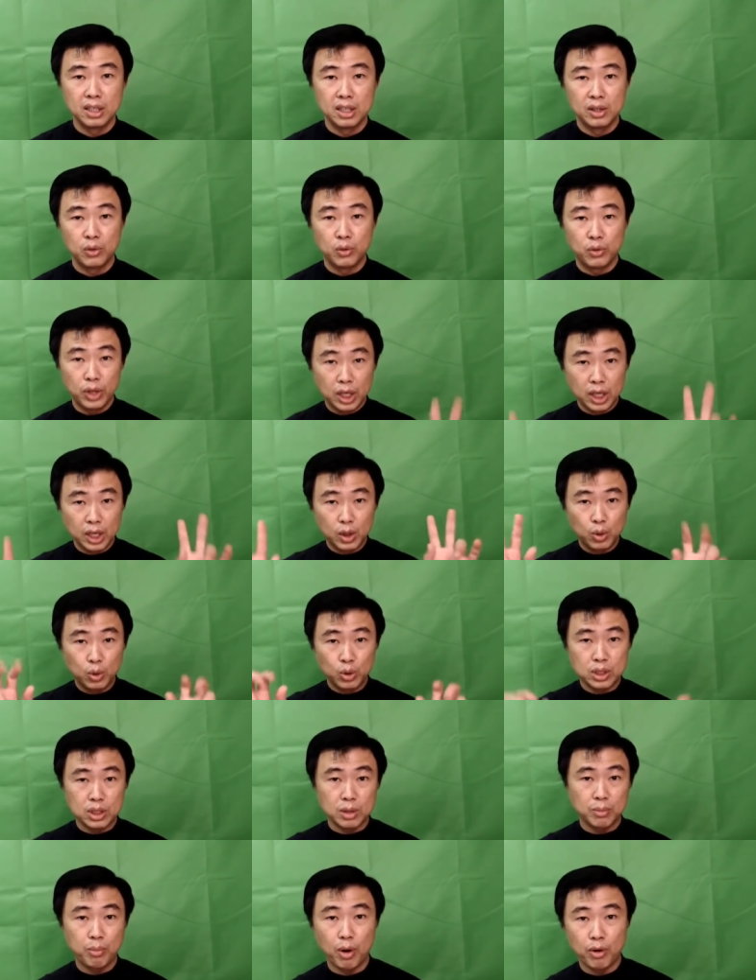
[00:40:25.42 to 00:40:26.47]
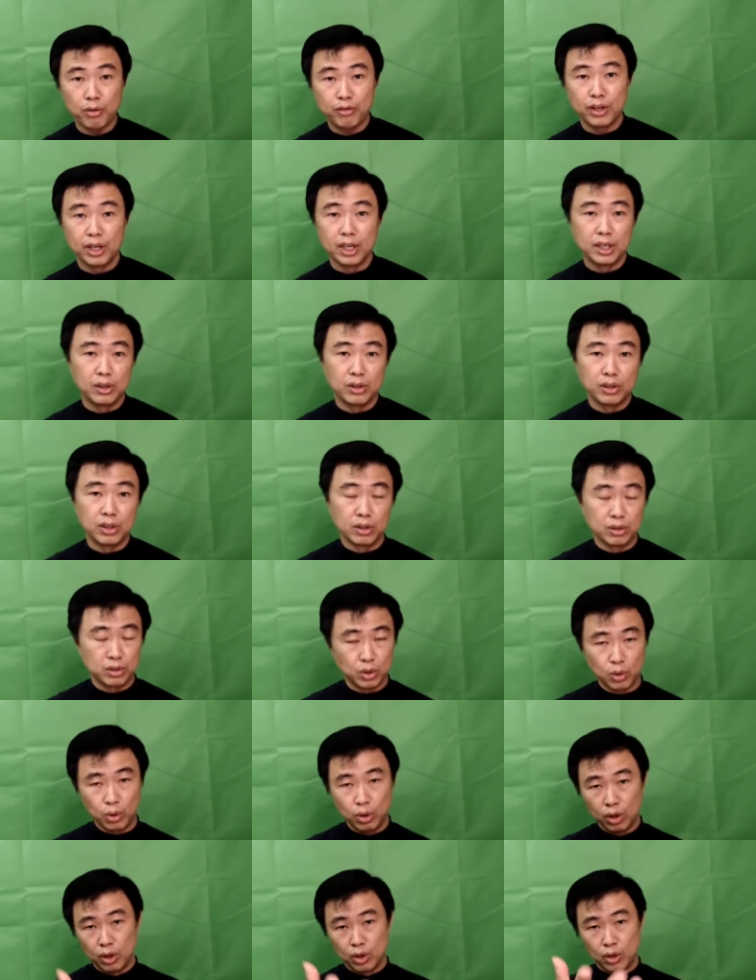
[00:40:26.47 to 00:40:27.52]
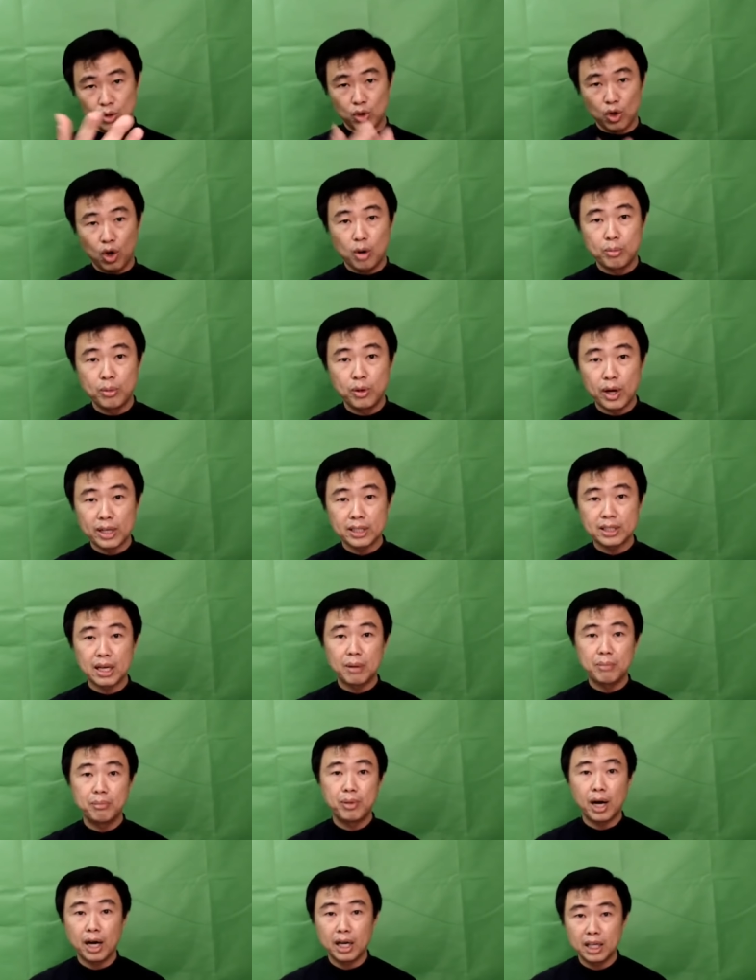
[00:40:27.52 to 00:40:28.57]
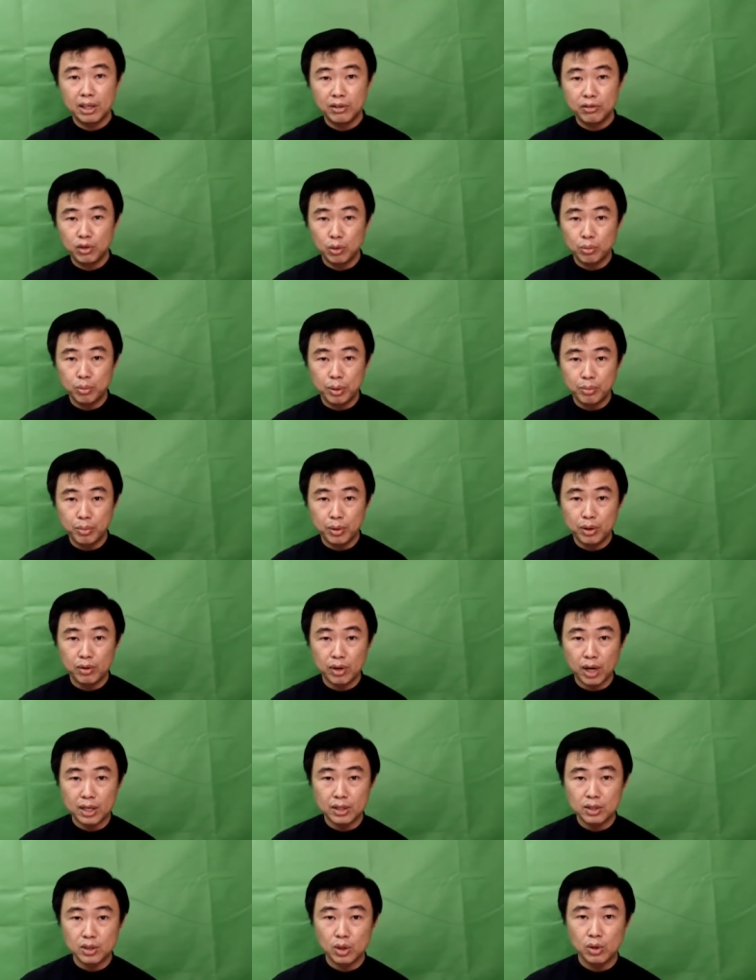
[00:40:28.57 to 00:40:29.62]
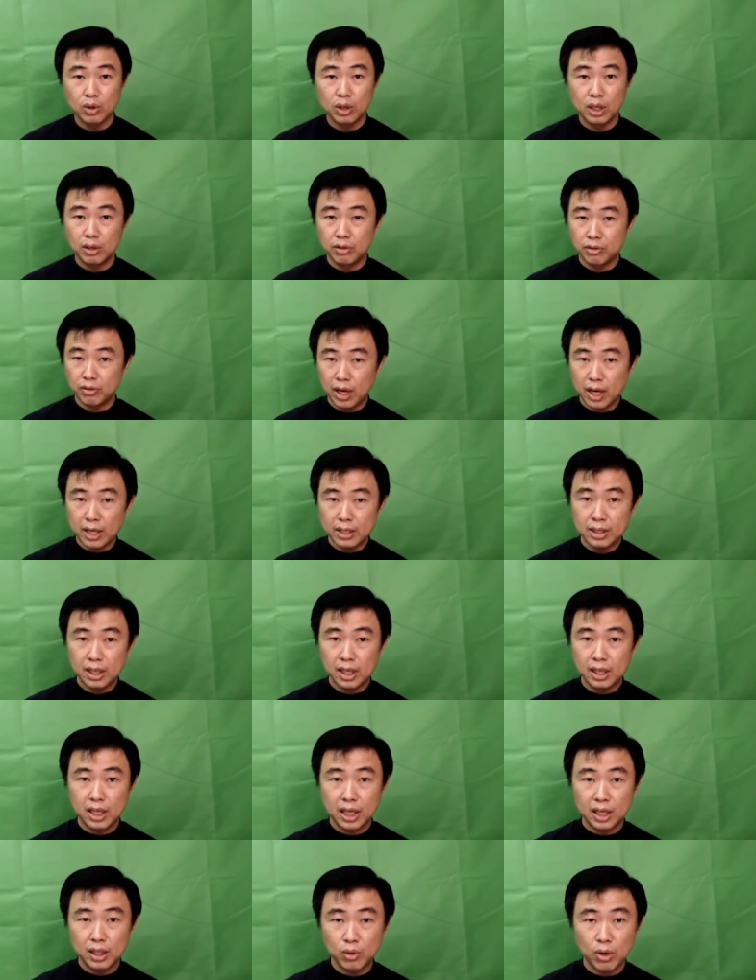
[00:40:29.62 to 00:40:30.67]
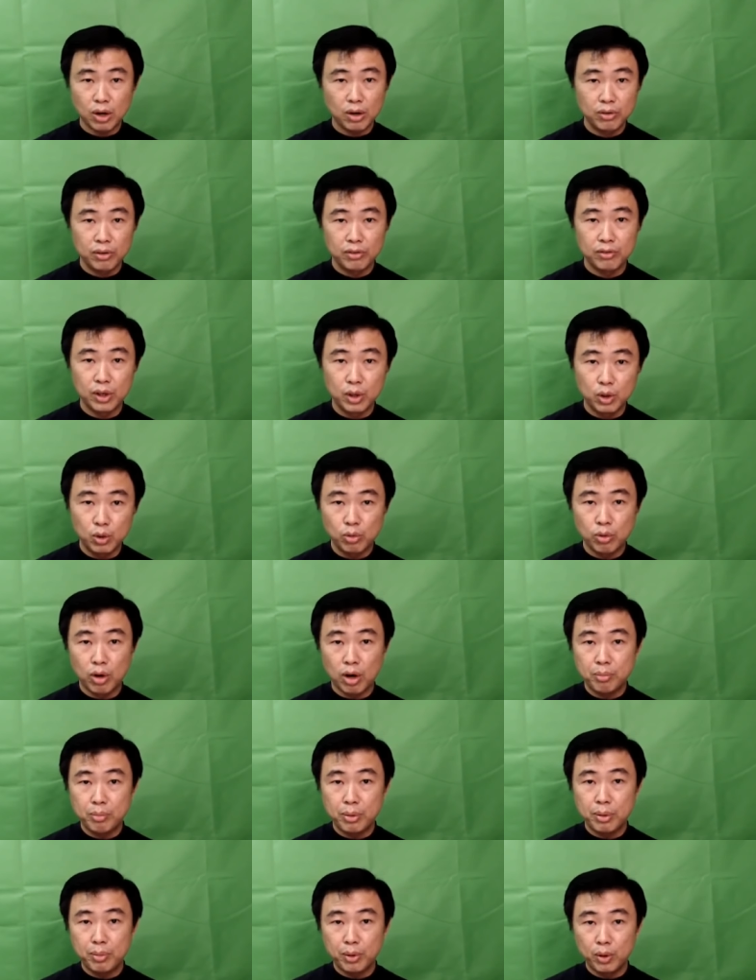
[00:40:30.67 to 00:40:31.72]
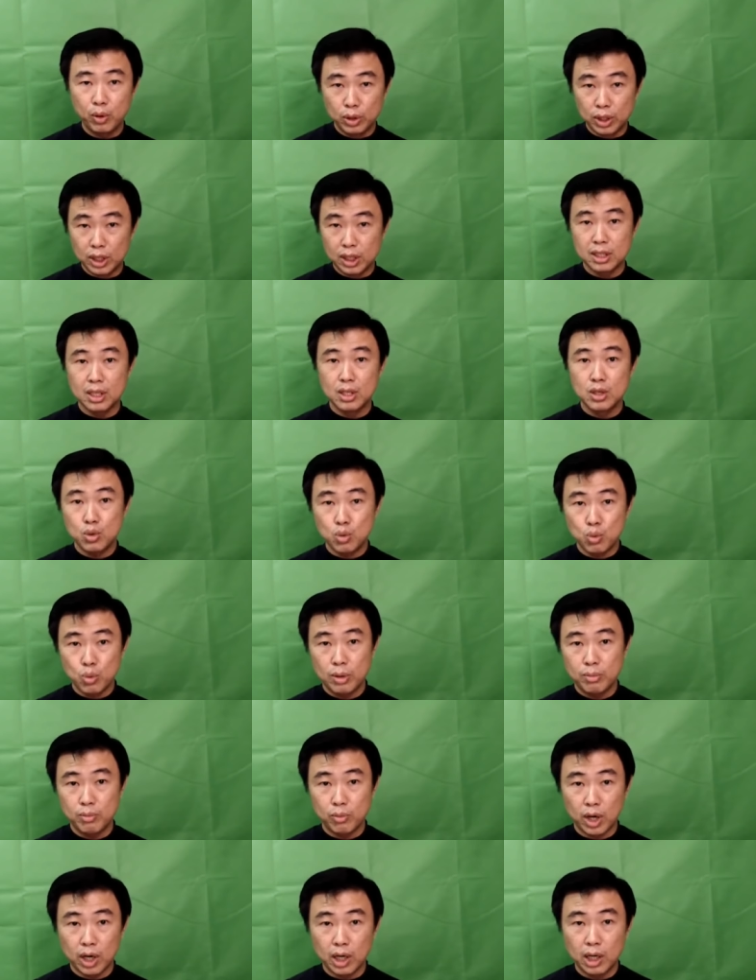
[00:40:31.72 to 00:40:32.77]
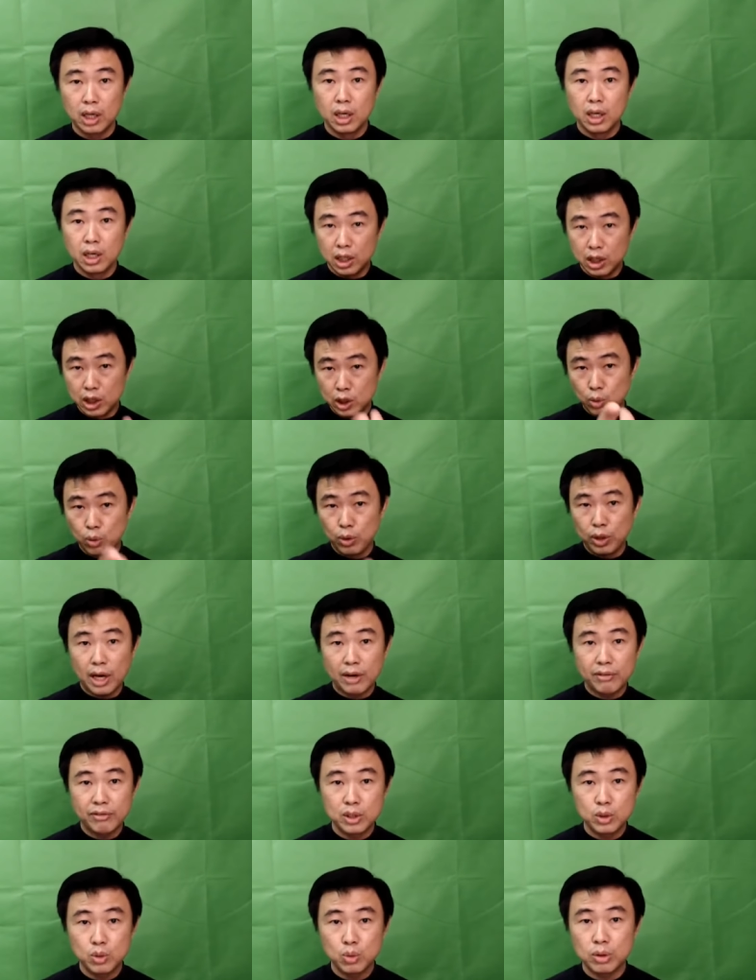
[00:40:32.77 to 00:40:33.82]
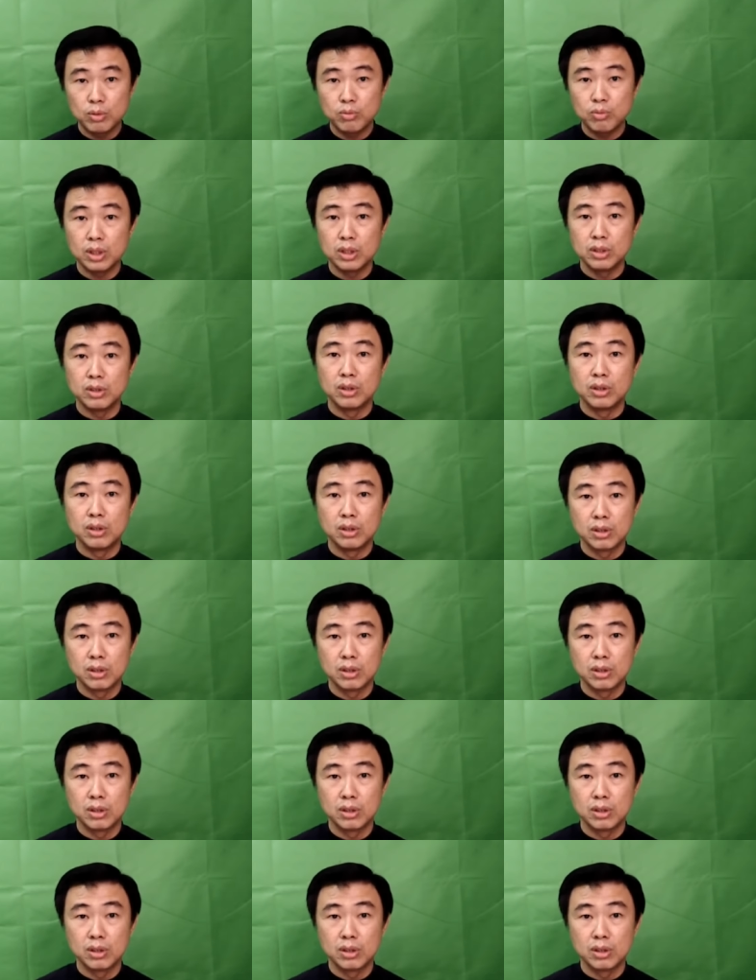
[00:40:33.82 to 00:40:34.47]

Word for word: really good support fellow or not. So normal example I give to people, right? So if let's say that you are with a group of people who doesn't swim, right? You will never swim one.